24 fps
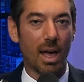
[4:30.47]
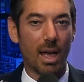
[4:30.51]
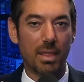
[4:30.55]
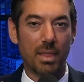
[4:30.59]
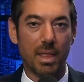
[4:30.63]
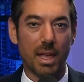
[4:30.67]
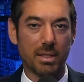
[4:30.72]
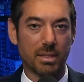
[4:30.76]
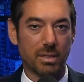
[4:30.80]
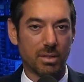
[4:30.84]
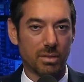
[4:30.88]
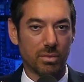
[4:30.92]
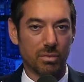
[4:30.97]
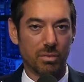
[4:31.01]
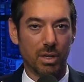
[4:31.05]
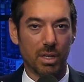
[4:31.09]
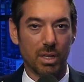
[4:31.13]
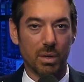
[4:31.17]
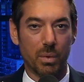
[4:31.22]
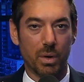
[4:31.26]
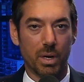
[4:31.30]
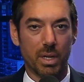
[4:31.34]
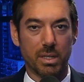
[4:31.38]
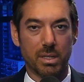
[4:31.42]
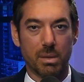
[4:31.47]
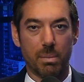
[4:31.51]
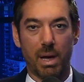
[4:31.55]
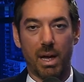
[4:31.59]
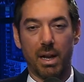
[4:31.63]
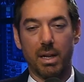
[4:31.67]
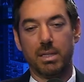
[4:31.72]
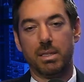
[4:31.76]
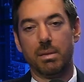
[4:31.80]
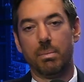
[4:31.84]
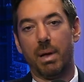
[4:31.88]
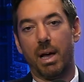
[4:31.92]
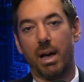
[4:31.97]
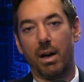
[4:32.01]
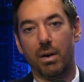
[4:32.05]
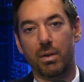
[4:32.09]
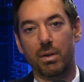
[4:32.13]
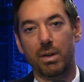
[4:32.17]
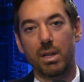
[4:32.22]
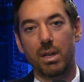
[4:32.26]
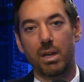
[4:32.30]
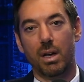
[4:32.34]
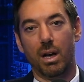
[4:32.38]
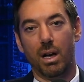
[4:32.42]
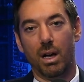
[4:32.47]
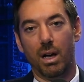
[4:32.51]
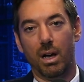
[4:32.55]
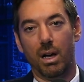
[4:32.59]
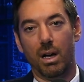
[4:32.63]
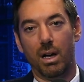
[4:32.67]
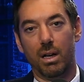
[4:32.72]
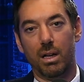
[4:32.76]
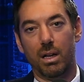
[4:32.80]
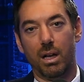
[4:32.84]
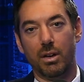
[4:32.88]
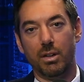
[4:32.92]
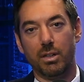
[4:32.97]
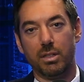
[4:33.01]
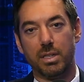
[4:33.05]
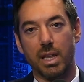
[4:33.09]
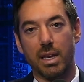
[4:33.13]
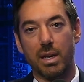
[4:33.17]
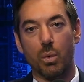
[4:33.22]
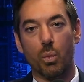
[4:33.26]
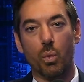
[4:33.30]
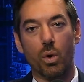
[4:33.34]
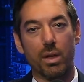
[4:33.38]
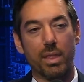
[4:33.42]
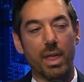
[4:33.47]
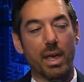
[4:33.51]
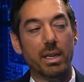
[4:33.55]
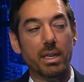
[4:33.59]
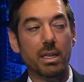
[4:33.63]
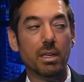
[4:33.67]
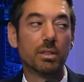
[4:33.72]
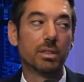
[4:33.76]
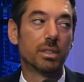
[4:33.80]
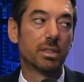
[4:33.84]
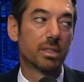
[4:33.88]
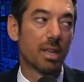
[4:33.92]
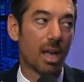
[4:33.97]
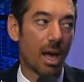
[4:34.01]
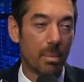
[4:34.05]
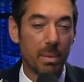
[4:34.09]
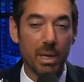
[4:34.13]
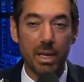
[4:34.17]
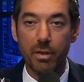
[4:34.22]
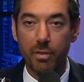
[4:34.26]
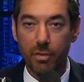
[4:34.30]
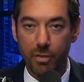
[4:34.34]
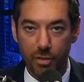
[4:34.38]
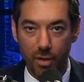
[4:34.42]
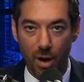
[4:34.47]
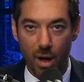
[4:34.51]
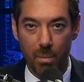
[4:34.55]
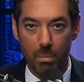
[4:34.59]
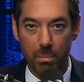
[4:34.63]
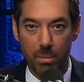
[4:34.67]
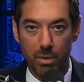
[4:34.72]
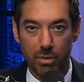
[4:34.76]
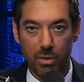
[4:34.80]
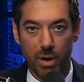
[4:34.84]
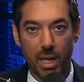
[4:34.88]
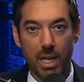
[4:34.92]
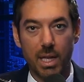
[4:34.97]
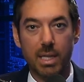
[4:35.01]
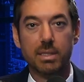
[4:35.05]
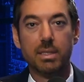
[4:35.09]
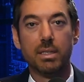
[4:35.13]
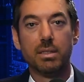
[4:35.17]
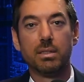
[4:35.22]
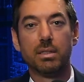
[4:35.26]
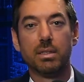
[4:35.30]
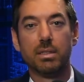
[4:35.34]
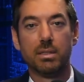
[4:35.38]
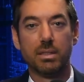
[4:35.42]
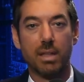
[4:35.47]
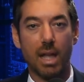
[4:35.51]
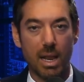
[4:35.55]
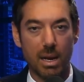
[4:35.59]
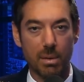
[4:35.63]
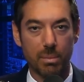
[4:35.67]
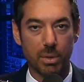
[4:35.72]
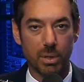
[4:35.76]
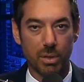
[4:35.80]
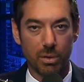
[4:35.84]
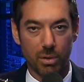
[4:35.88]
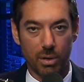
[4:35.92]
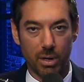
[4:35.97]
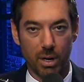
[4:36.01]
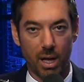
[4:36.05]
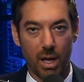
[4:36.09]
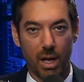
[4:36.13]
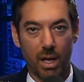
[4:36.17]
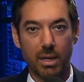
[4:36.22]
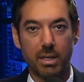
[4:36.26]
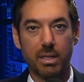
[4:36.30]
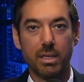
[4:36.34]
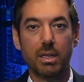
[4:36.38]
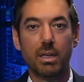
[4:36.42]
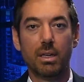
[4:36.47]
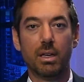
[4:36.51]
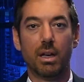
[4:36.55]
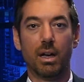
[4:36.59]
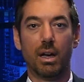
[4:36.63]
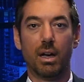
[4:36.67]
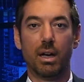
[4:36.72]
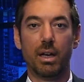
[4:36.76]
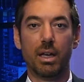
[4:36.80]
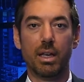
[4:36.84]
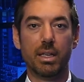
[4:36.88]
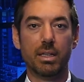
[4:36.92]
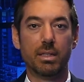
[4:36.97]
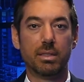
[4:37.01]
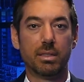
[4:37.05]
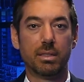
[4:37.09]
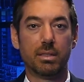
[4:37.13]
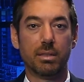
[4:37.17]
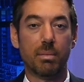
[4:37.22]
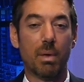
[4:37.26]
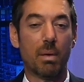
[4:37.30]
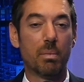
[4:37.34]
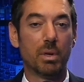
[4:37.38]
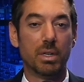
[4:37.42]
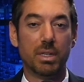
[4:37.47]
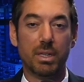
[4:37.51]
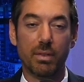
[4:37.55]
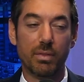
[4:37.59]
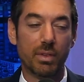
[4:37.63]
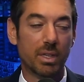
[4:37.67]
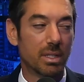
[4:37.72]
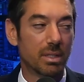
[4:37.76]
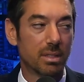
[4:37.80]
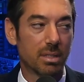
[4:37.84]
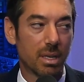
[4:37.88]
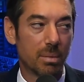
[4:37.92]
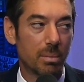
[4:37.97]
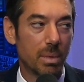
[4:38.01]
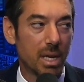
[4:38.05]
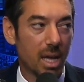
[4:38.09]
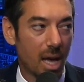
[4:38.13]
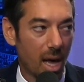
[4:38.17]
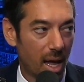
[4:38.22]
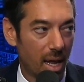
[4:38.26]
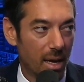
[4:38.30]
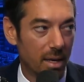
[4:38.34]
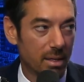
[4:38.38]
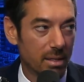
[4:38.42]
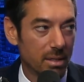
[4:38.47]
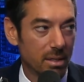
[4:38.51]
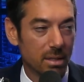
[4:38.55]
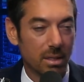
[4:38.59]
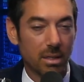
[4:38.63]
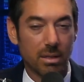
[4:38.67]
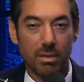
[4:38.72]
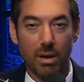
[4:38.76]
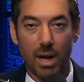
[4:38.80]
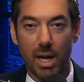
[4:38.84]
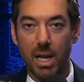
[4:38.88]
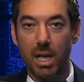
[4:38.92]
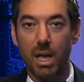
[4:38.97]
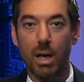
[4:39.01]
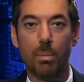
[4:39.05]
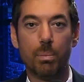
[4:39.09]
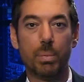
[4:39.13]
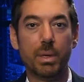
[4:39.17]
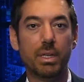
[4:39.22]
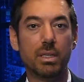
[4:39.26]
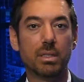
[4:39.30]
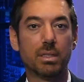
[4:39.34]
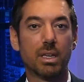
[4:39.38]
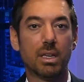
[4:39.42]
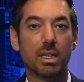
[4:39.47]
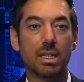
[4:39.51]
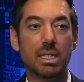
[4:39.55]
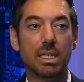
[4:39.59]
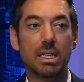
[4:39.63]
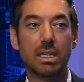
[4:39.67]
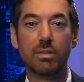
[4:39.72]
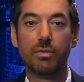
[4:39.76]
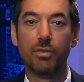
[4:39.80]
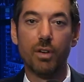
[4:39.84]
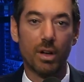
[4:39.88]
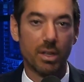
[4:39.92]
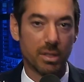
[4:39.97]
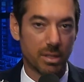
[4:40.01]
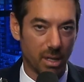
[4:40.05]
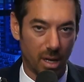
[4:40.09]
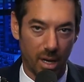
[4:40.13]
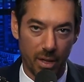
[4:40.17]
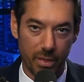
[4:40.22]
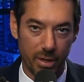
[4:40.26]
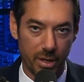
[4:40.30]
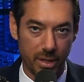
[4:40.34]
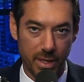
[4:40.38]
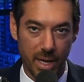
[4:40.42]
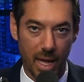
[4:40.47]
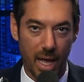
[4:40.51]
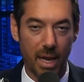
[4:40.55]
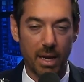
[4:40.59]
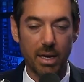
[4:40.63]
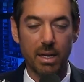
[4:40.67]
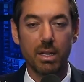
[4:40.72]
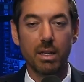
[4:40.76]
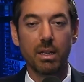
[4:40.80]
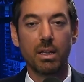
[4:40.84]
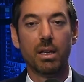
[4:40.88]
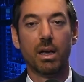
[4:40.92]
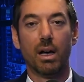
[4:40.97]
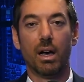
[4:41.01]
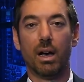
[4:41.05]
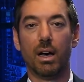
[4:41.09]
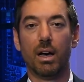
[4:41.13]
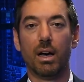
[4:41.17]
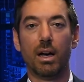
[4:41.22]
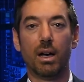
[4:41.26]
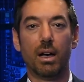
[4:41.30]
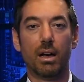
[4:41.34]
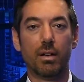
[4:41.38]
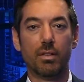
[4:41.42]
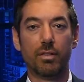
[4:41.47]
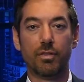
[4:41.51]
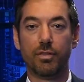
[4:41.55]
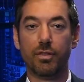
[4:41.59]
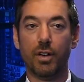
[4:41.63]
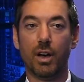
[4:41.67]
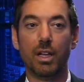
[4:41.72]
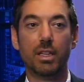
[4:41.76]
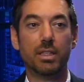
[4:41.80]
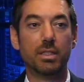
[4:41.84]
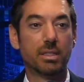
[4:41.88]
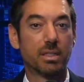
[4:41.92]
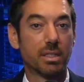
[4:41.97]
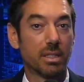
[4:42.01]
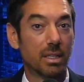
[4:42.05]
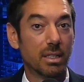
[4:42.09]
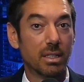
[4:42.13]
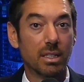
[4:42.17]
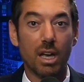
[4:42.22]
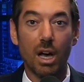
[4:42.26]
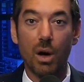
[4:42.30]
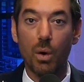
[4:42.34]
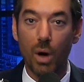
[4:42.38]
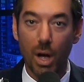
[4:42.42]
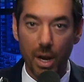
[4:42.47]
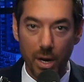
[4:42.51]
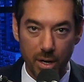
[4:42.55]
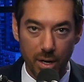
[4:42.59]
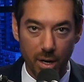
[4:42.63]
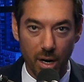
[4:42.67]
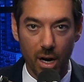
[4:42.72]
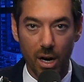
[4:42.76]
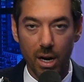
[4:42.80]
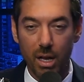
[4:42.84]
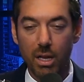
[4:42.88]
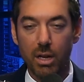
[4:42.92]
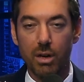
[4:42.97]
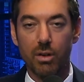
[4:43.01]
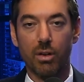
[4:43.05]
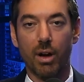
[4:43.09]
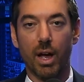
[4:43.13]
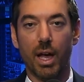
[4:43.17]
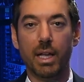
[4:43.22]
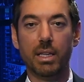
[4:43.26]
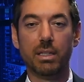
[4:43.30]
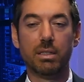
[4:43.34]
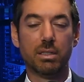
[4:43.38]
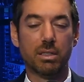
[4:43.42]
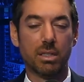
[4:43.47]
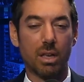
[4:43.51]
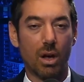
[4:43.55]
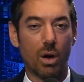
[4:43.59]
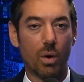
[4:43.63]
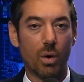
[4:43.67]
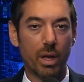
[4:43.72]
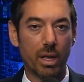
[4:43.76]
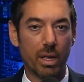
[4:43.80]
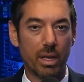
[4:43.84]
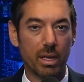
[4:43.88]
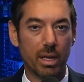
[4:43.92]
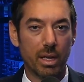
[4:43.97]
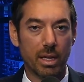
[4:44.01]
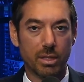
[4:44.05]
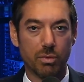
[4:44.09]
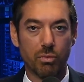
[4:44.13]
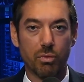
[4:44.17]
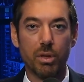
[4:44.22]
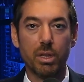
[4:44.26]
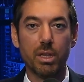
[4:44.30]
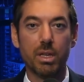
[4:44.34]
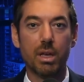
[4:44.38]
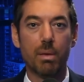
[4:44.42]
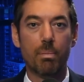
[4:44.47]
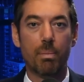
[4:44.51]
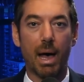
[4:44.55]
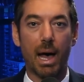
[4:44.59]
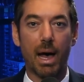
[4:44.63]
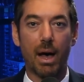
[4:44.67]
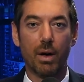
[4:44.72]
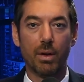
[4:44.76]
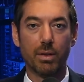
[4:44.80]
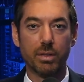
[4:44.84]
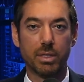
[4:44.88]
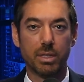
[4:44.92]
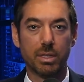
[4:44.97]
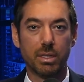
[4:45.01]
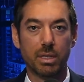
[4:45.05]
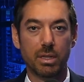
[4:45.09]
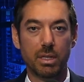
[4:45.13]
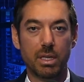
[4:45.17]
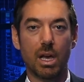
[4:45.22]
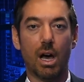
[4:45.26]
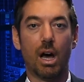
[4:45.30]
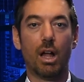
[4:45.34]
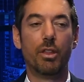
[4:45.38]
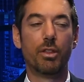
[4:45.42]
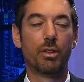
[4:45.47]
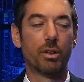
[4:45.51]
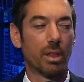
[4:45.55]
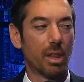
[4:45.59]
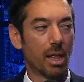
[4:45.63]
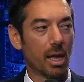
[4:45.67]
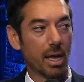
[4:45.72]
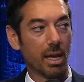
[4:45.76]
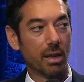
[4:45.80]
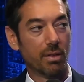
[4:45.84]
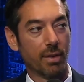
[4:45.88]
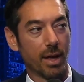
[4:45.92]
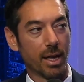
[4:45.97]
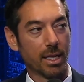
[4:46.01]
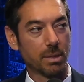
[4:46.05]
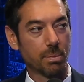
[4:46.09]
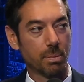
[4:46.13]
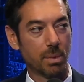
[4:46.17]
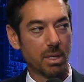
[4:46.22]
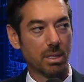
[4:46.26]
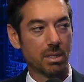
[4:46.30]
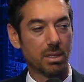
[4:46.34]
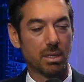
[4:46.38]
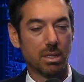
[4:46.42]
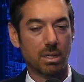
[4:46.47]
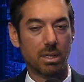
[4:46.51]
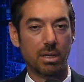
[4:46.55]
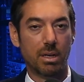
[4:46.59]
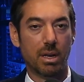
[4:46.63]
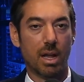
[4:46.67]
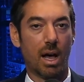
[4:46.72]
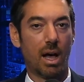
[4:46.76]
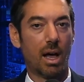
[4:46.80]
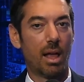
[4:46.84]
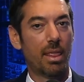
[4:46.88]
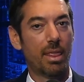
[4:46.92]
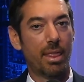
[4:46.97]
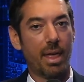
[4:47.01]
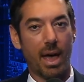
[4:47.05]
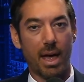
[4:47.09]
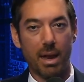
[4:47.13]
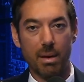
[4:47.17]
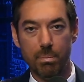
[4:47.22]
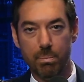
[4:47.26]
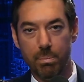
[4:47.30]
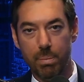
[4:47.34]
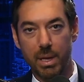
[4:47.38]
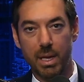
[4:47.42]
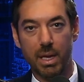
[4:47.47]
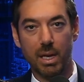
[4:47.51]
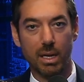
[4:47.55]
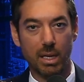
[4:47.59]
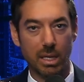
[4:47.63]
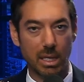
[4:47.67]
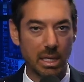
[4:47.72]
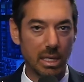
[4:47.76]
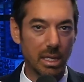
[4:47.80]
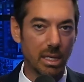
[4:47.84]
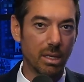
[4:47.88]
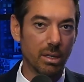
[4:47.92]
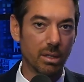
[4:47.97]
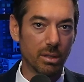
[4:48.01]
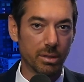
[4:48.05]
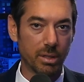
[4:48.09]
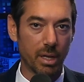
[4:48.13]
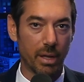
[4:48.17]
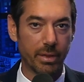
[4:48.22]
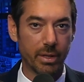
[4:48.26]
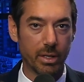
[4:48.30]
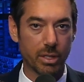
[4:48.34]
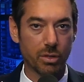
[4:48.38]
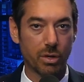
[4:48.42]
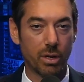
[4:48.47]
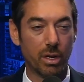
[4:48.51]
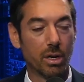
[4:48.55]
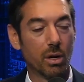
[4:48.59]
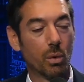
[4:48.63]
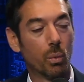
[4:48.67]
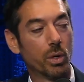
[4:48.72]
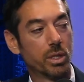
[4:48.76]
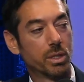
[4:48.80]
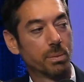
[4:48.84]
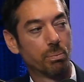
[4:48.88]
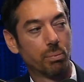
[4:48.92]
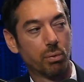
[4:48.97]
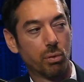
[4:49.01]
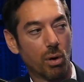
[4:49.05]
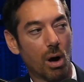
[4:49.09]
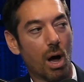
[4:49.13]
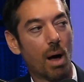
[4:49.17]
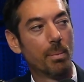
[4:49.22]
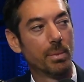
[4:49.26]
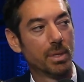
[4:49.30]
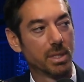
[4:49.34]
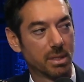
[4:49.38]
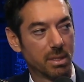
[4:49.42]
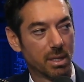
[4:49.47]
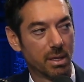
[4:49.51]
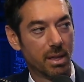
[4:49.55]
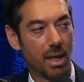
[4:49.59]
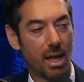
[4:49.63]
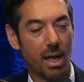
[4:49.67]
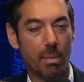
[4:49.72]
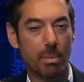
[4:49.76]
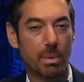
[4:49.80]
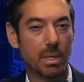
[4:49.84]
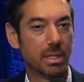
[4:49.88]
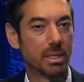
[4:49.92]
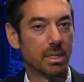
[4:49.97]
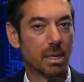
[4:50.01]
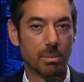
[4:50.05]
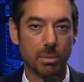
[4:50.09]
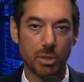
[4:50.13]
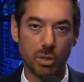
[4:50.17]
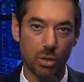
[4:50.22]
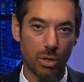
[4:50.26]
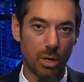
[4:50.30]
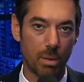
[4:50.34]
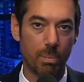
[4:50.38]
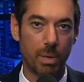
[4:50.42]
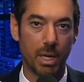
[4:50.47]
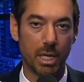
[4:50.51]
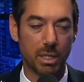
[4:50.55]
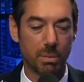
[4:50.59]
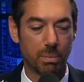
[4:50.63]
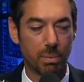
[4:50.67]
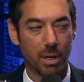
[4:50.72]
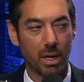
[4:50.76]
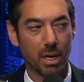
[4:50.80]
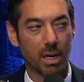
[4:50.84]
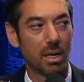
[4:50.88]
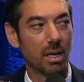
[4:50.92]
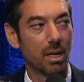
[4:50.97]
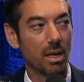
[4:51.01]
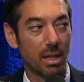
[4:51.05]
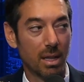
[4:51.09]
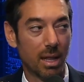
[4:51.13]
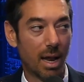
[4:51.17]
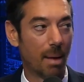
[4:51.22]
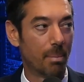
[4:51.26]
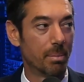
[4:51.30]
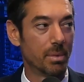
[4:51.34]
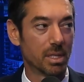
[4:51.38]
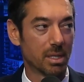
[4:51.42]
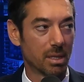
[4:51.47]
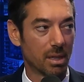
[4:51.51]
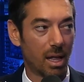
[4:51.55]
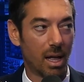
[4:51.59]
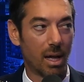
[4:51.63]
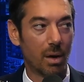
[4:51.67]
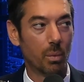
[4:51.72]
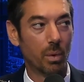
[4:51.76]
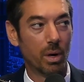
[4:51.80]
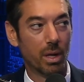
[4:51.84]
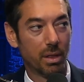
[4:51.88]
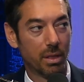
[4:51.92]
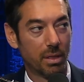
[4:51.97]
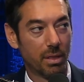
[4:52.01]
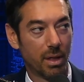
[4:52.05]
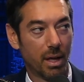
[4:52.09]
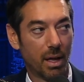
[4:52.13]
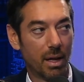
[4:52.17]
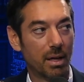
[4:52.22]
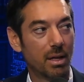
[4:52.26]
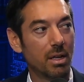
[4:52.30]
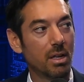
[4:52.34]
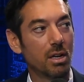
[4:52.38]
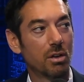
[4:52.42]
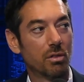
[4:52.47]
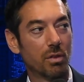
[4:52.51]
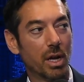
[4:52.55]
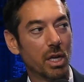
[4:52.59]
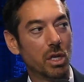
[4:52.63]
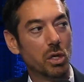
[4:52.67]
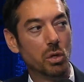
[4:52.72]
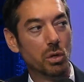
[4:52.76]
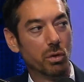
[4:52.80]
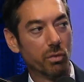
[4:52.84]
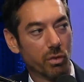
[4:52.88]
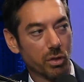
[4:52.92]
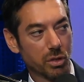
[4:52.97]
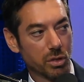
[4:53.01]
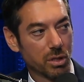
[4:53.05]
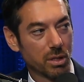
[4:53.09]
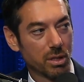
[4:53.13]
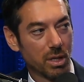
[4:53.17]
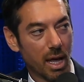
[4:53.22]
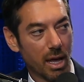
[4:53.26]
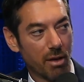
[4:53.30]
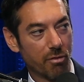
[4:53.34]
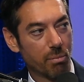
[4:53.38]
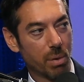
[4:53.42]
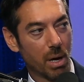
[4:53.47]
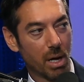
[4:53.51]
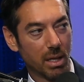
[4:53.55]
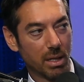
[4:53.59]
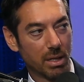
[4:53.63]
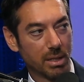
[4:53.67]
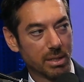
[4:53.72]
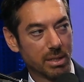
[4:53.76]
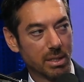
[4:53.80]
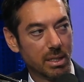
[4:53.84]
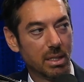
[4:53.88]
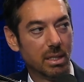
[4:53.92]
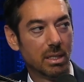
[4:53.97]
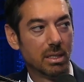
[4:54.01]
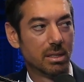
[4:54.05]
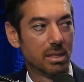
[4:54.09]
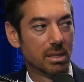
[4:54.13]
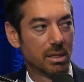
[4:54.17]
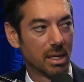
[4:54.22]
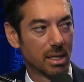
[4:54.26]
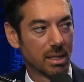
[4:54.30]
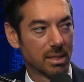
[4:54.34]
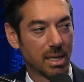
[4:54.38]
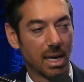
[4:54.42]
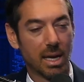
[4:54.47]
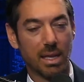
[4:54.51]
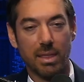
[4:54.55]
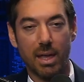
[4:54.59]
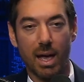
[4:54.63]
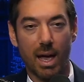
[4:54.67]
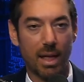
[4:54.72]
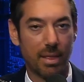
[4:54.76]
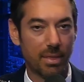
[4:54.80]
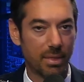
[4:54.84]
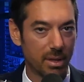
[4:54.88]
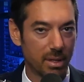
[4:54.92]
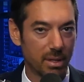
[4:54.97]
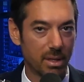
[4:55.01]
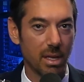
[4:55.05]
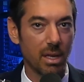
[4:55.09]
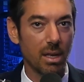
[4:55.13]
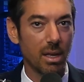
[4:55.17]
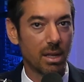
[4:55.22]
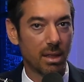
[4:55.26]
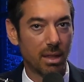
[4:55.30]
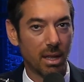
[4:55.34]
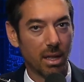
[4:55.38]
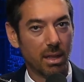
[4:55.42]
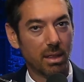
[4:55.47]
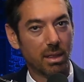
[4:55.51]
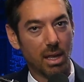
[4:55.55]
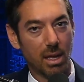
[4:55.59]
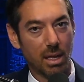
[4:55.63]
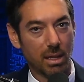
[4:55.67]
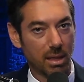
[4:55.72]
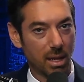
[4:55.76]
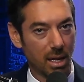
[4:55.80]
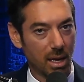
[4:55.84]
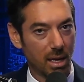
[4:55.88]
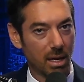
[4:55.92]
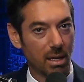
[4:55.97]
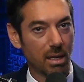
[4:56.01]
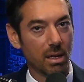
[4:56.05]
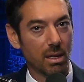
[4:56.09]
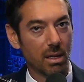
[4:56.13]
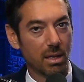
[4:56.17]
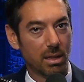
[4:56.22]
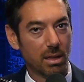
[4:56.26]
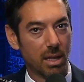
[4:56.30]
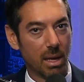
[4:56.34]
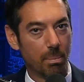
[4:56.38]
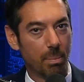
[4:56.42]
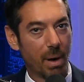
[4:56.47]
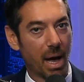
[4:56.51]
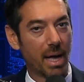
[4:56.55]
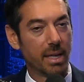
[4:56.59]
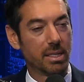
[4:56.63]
and that's really what it's about. It's about uh, understanding where that yield is coming from, right? Is it sustainable or not? Uh, is, remember, dividends can be cut, right? Companies can default on their debt. Uh, funds can go under. right? So it's really about the underlying investment, not that big yield on the screen or what's promised to them in some sort of pitch book. That happens a lot with uh, right universal life policies and yep. things like that. That yeah. they, they they they buy